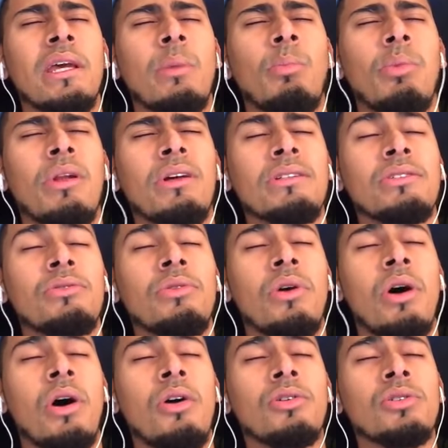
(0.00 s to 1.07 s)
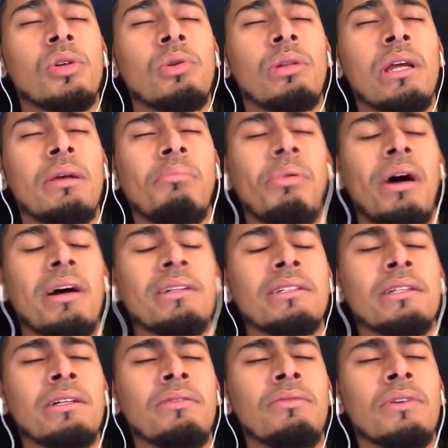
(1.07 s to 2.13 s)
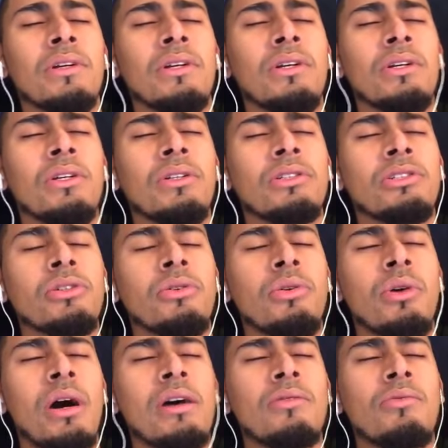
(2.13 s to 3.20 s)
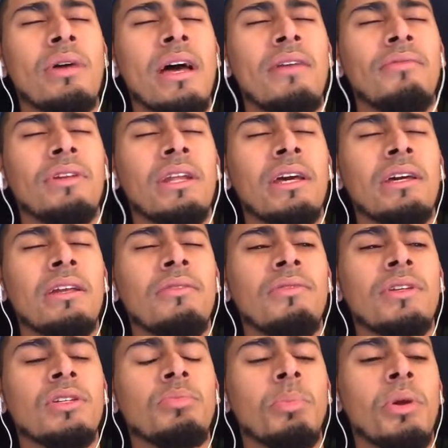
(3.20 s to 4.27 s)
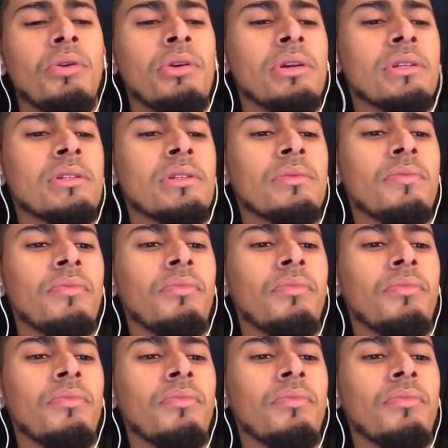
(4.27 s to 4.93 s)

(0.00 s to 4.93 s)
And plus, I also think positive so I don't have a negative experience.